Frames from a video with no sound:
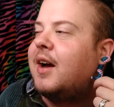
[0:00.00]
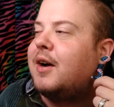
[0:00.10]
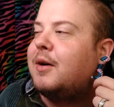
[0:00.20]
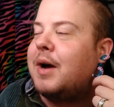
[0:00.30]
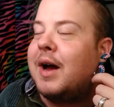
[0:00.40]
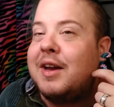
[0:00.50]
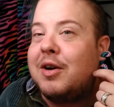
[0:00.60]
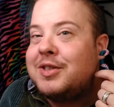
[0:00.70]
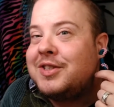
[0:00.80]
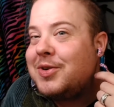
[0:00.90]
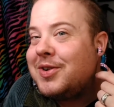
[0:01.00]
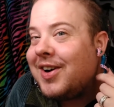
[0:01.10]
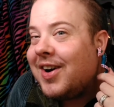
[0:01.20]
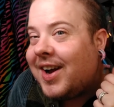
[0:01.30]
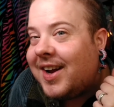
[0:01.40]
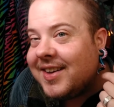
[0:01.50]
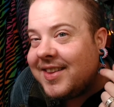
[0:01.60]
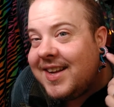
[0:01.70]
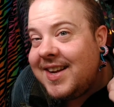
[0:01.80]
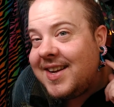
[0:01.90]
I also
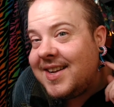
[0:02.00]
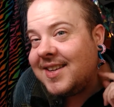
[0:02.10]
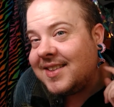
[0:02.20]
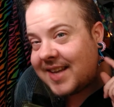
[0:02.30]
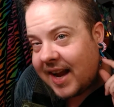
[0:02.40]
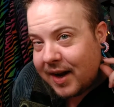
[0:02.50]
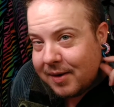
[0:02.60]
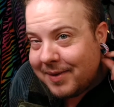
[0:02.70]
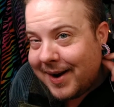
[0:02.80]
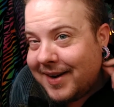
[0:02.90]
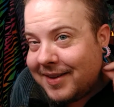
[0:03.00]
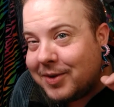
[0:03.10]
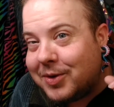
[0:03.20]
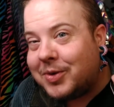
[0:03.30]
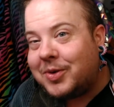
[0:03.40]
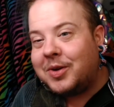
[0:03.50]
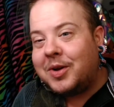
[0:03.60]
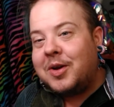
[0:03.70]
got these handmade little,